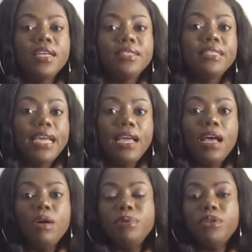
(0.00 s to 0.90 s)
today
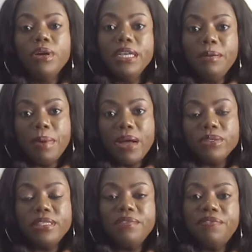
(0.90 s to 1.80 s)
I'll be talking
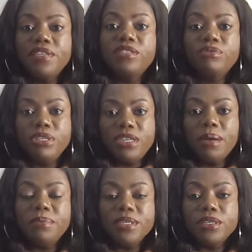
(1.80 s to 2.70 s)
about the first 3
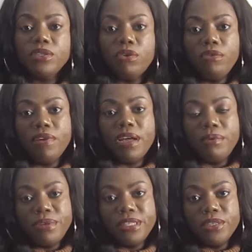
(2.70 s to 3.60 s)
chapters of
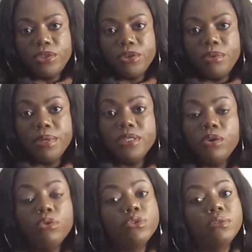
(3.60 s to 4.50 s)
our research document,
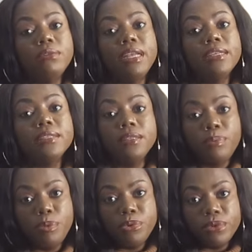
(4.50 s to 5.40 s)
also known as the
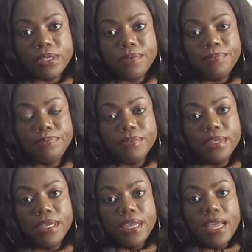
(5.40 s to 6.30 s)
proposal.
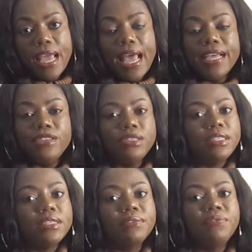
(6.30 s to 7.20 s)
And
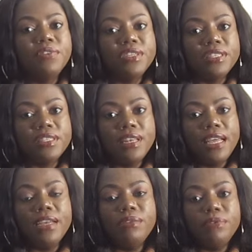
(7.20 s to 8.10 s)
just as the first
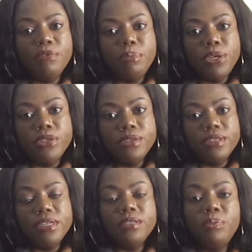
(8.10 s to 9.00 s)
line of
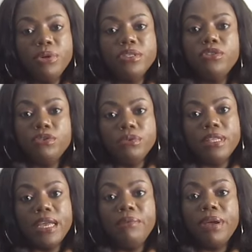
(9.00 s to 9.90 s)
information, it's important to know
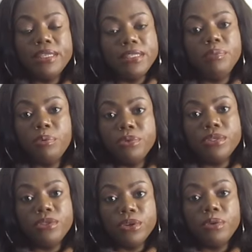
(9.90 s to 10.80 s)
that in writing a
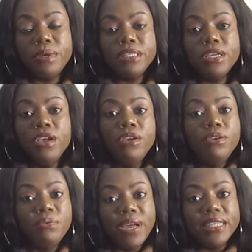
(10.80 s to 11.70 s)
proposal document,
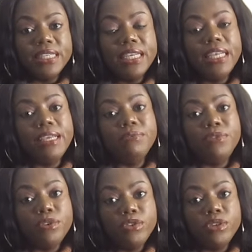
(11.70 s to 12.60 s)
you're writing in
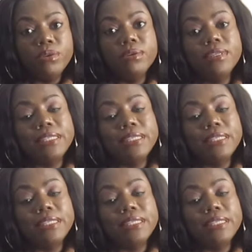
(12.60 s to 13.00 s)
future